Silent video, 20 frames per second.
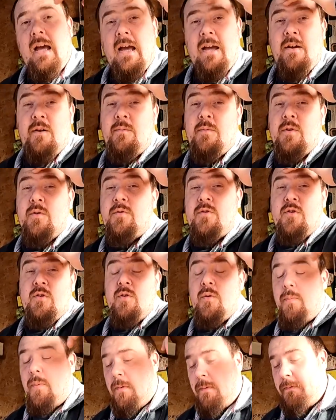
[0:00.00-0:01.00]
Hey up
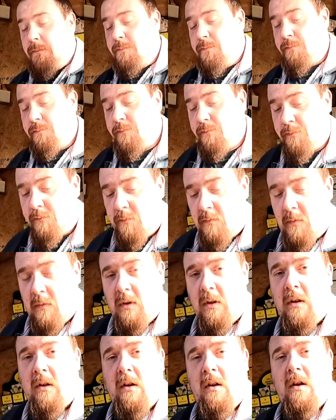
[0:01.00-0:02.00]
YouTube,
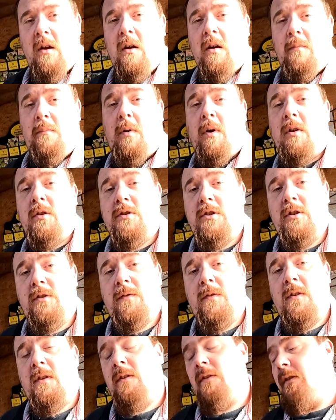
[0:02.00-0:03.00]

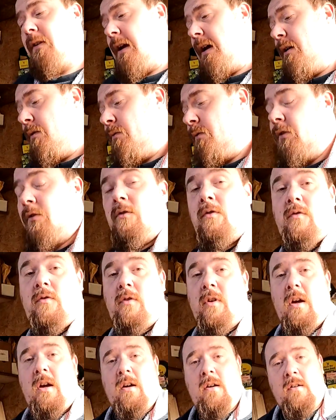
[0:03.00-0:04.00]
apologies for the sound,
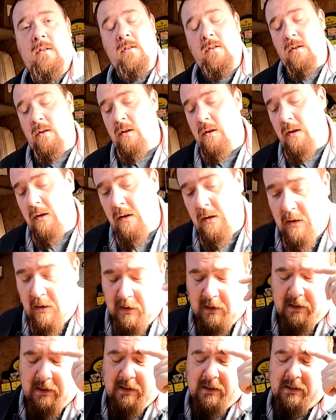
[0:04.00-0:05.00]
as I
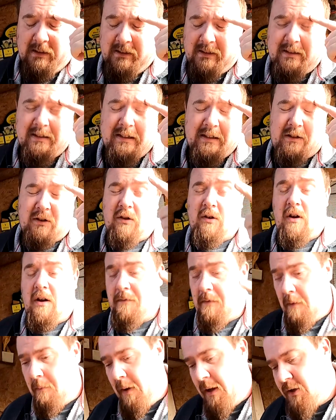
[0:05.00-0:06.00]
don't know
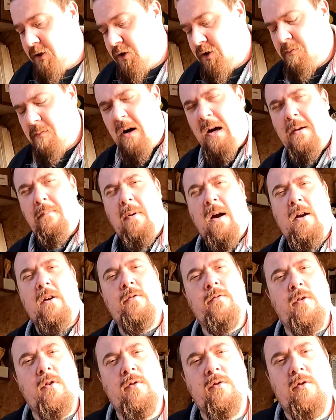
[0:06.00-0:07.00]
if I mentioned my
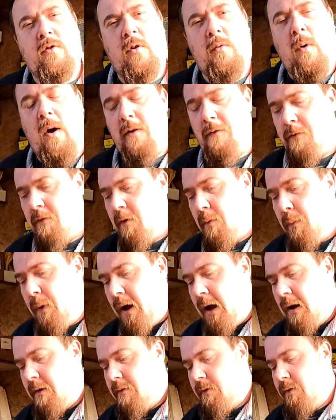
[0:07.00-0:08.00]
microphones are away for
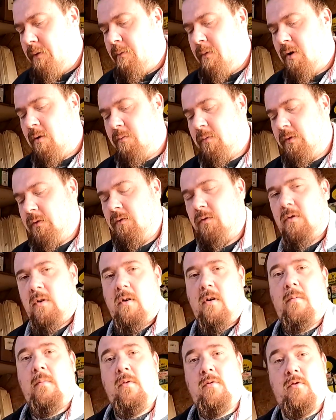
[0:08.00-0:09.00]
repair at the moment, so
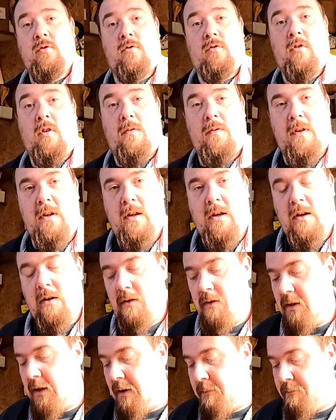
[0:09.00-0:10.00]
I'm just on the
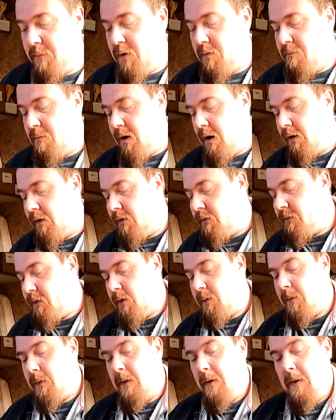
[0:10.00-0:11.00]
ambient
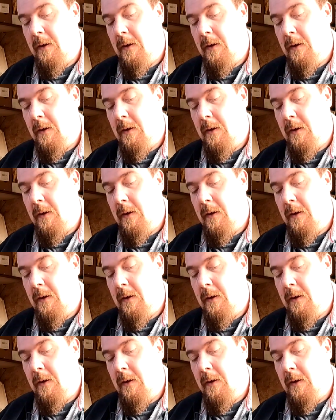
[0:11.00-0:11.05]
microphone.